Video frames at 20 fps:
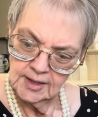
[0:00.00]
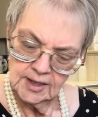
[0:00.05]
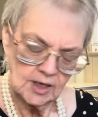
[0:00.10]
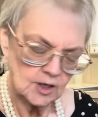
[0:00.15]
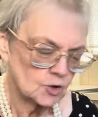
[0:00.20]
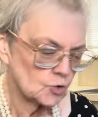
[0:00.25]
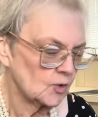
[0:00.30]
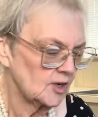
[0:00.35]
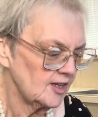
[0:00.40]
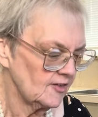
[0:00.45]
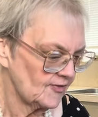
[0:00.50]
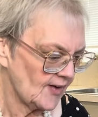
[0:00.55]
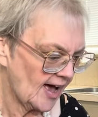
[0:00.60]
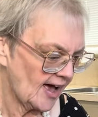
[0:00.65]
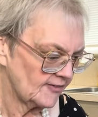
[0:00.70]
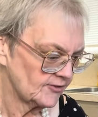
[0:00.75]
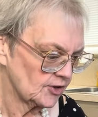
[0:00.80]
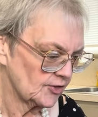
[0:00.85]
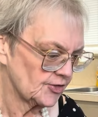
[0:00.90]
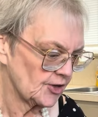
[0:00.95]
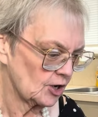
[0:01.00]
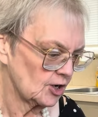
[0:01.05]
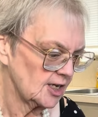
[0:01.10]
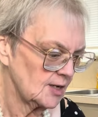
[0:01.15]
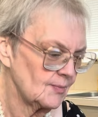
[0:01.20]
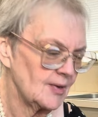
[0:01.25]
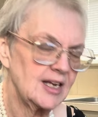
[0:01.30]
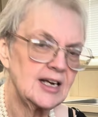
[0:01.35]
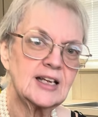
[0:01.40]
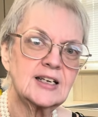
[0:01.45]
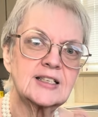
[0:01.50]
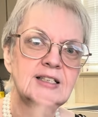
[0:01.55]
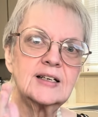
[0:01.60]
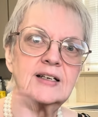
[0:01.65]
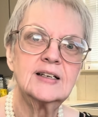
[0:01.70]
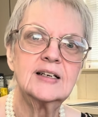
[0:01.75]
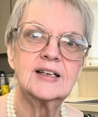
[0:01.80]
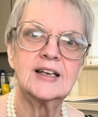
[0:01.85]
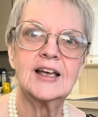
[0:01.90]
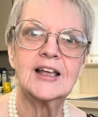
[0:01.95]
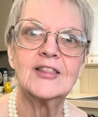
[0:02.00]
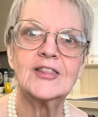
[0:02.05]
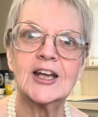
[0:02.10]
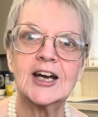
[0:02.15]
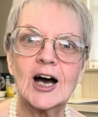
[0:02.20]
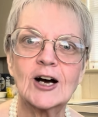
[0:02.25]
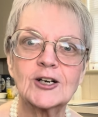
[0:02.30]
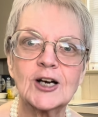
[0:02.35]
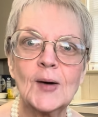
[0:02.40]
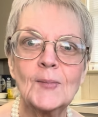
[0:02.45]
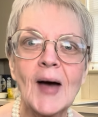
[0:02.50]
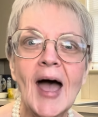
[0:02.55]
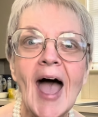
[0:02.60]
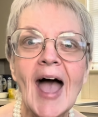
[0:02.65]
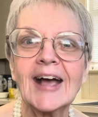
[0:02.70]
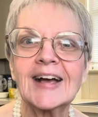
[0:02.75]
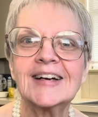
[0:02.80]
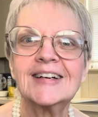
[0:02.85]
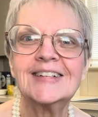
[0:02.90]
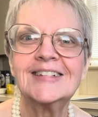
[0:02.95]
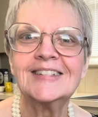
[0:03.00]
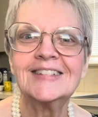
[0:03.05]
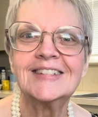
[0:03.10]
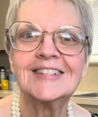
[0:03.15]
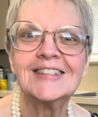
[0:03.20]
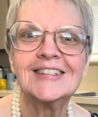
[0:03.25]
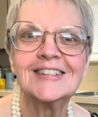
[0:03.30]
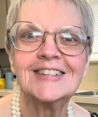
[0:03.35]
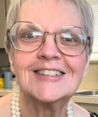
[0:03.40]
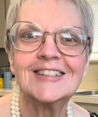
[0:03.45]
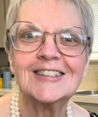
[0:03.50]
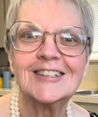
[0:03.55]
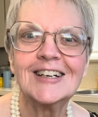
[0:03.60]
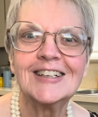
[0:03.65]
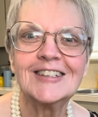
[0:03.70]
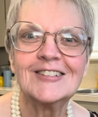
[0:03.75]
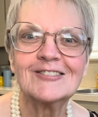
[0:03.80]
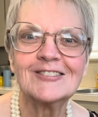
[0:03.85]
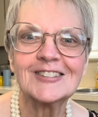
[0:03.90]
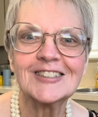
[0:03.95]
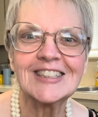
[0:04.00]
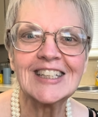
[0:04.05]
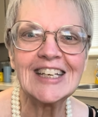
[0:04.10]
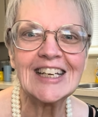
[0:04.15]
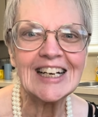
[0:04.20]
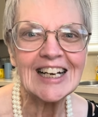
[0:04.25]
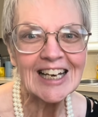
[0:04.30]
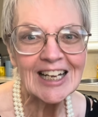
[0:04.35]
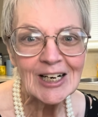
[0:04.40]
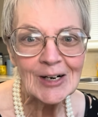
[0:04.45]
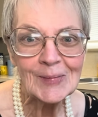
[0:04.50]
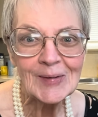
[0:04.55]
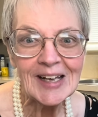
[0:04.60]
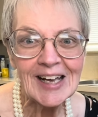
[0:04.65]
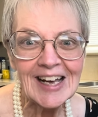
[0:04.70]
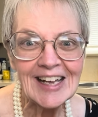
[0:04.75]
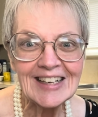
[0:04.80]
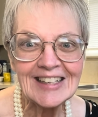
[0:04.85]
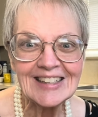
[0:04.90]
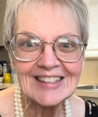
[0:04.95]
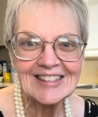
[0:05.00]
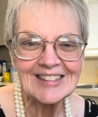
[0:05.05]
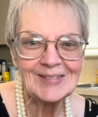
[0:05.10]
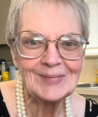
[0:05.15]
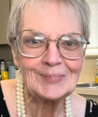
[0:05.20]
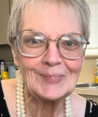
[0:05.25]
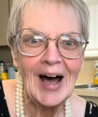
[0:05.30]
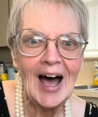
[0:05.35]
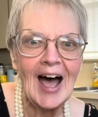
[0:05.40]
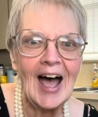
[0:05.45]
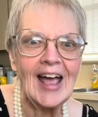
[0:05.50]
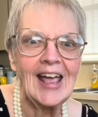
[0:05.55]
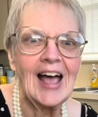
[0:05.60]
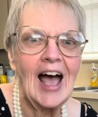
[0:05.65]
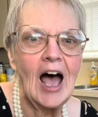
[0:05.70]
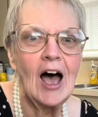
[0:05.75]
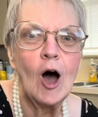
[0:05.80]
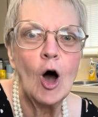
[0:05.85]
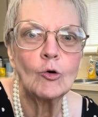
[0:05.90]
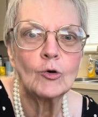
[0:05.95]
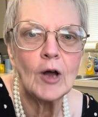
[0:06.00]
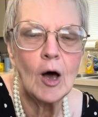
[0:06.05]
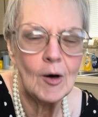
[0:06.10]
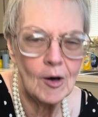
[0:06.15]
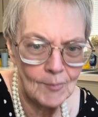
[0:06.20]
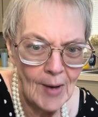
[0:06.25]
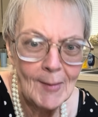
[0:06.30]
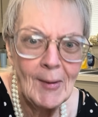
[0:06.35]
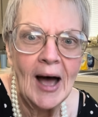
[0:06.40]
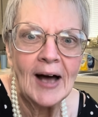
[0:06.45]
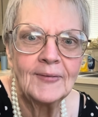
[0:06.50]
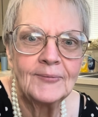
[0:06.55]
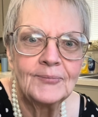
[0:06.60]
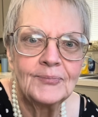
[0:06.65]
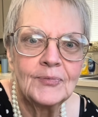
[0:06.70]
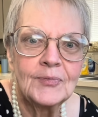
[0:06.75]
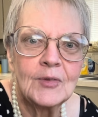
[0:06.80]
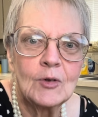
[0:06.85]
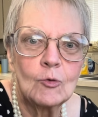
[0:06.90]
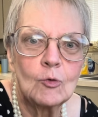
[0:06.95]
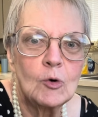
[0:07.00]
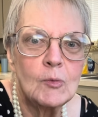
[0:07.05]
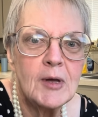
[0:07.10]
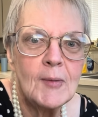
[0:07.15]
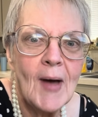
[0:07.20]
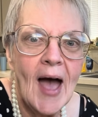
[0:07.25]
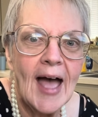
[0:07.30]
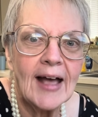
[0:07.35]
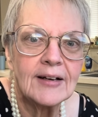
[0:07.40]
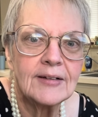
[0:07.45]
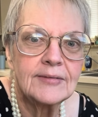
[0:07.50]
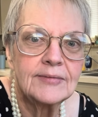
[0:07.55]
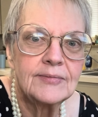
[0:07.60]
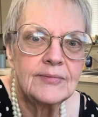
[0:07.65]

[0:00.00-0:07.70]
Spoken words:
25 to 30 minutes, and then I'll come back. We'll see you in a little bit. Bye. Bye-bye. We'll be back.